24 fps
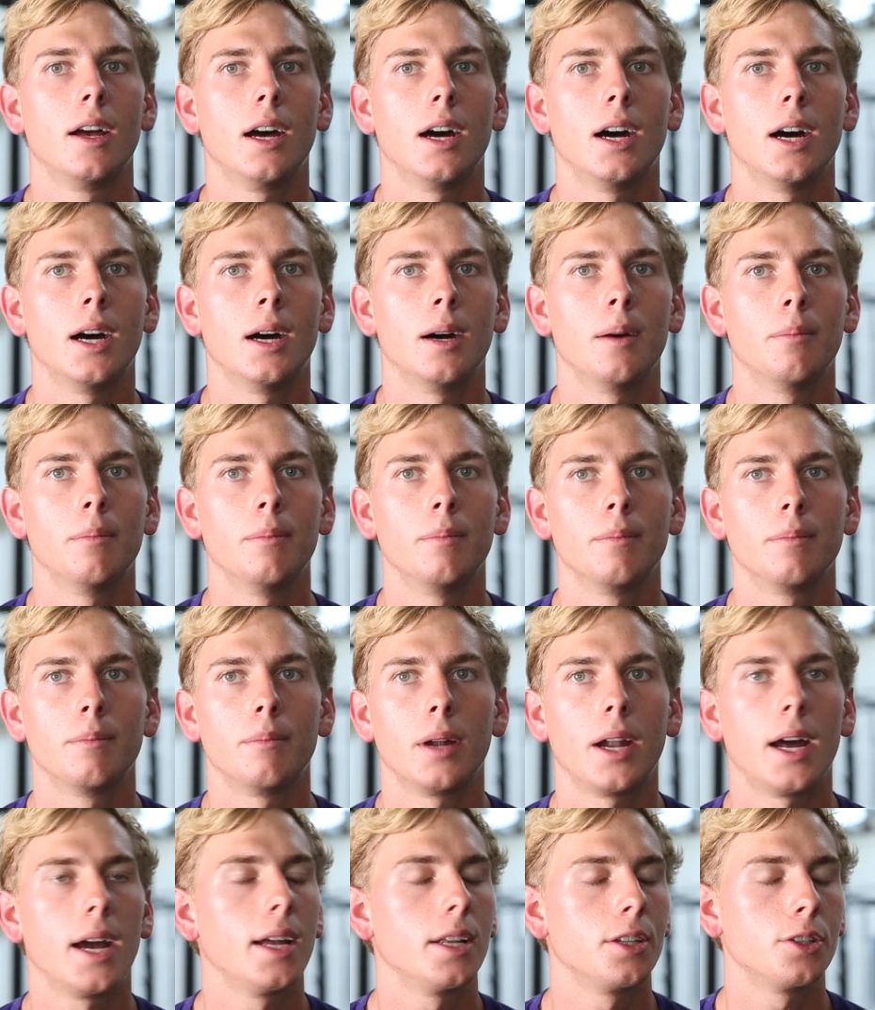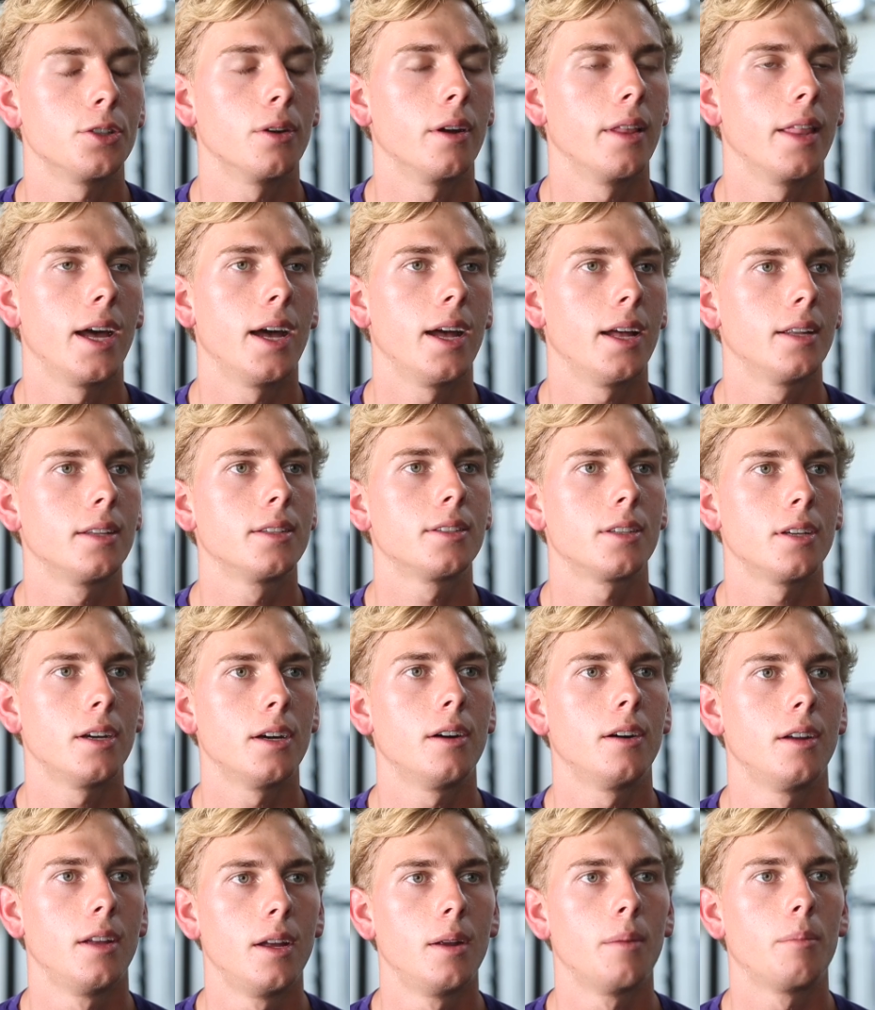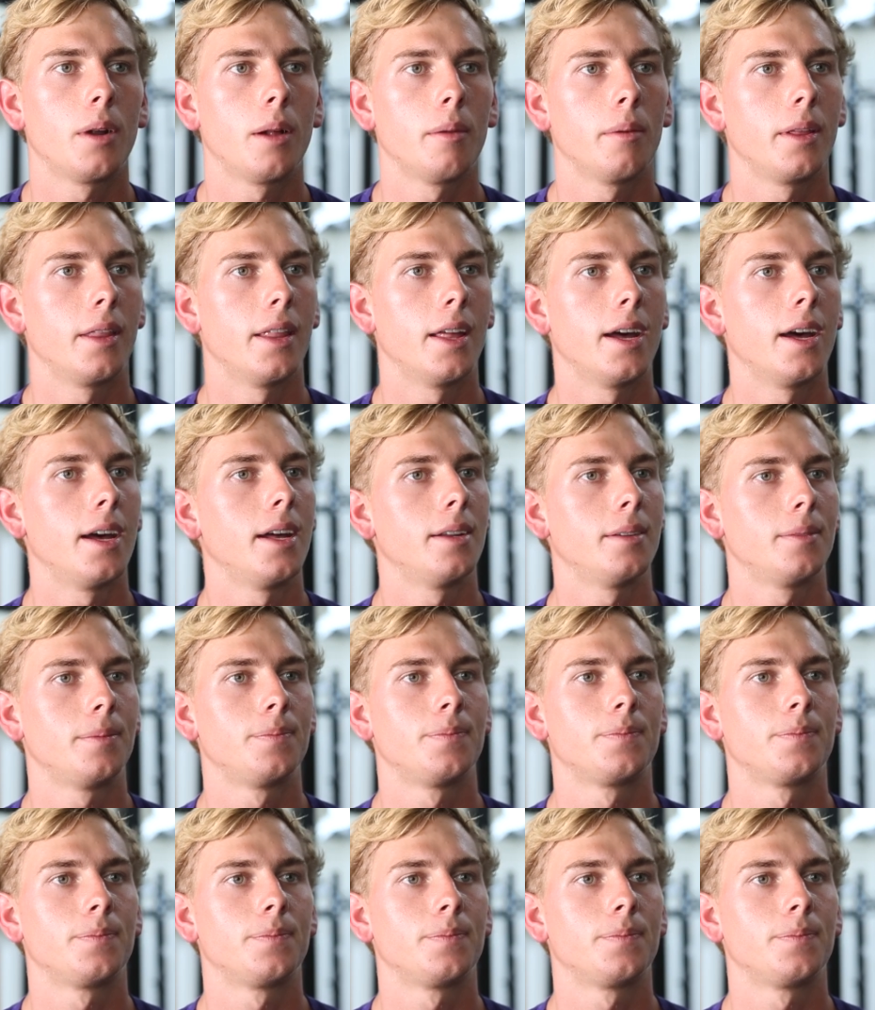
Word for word: but I enjoy that, so probably that.